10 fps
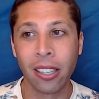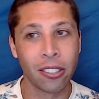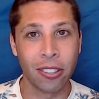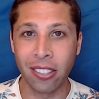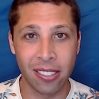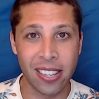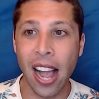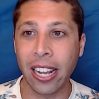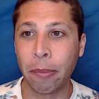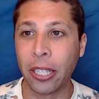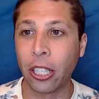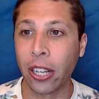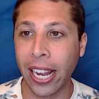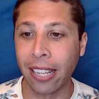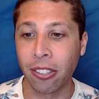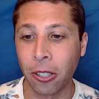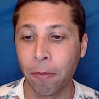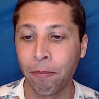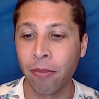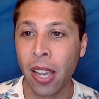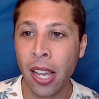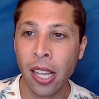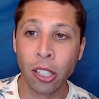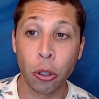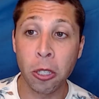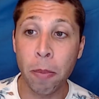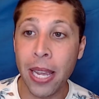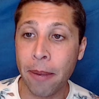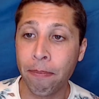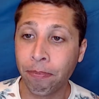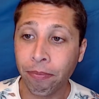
so this is not going to be a good answer. Choice B,